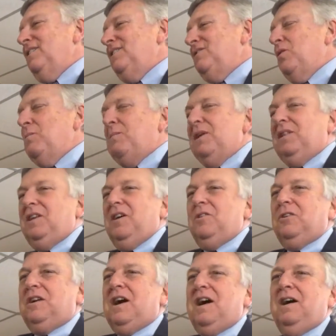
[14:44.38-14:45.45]
Don't beat the
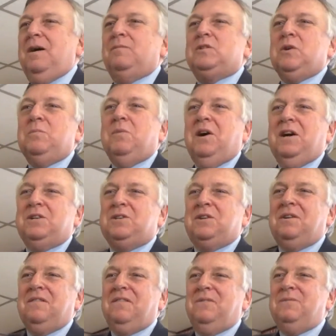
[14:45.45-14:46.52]
other guy up too much,
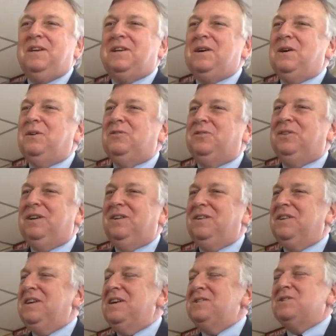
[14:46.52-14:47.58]
because the other
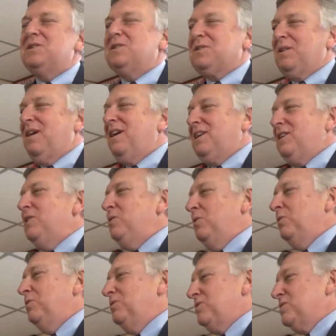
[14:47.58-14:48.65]
guy is just like
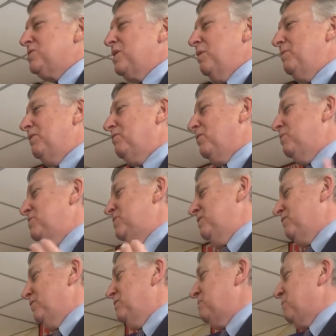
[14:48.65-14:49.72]
you, just coming from a
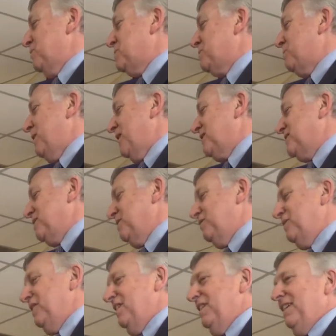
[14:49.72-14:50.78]
different perspective.
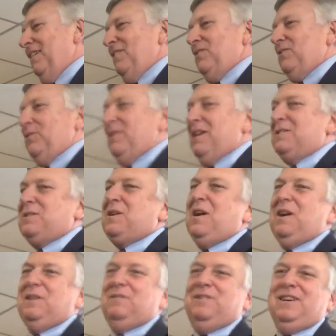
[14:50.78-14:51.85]
So that's
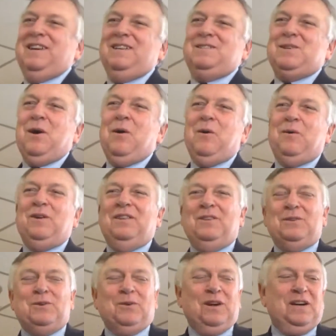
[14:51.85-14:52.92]
kind of the tone and
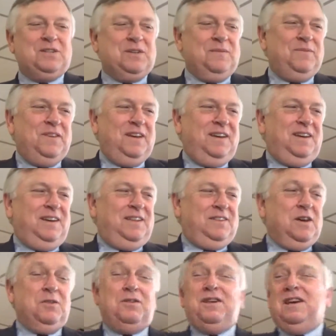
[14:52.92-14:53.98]
the direction. The
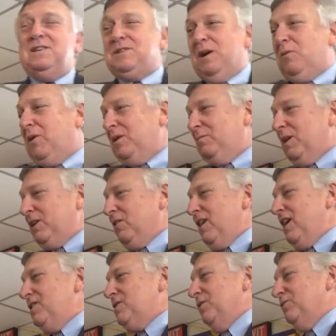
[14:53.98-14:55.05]
other thing is, I wanted my
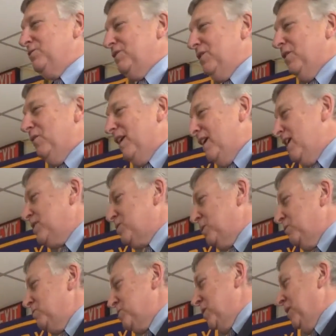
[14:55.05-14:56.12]
grandchildren to know that I actually
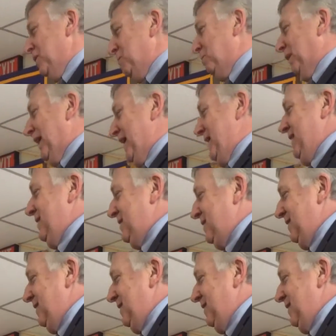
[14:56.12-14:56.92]
was on the planet.